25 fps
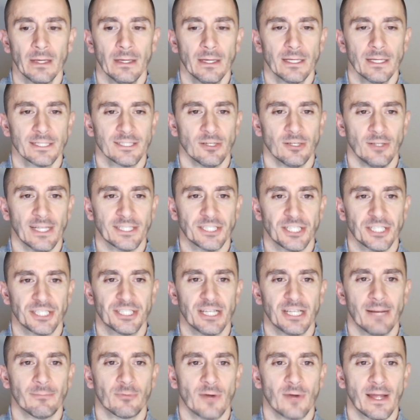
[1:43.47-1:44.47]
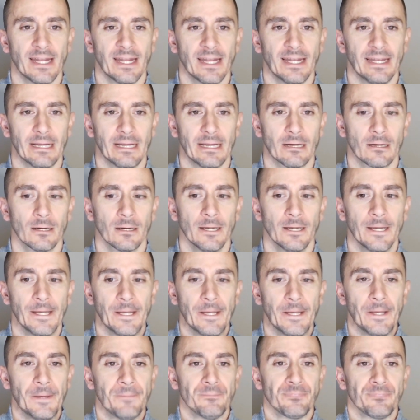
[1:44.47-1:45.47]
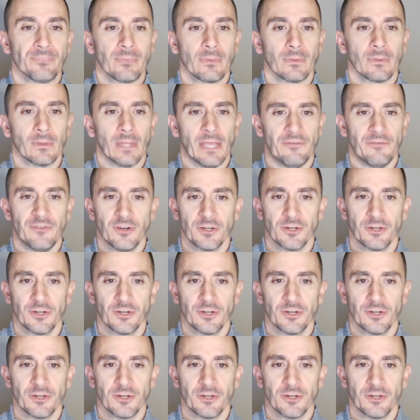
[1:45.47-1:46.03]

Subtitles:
So let's just jump right in here. If